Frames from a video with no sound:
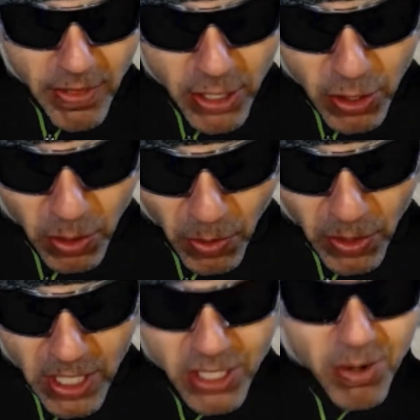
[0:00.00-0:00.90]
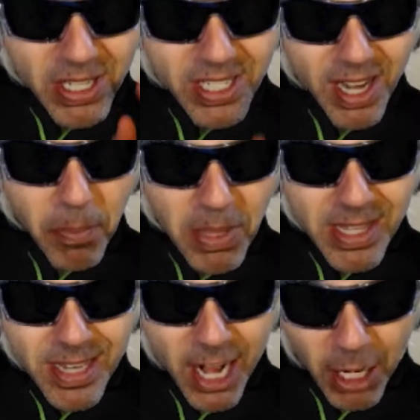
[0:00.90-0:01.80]
And the truth is, there is
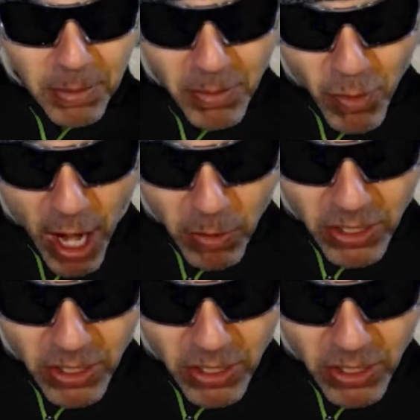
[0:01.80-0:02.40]
something terribly wrong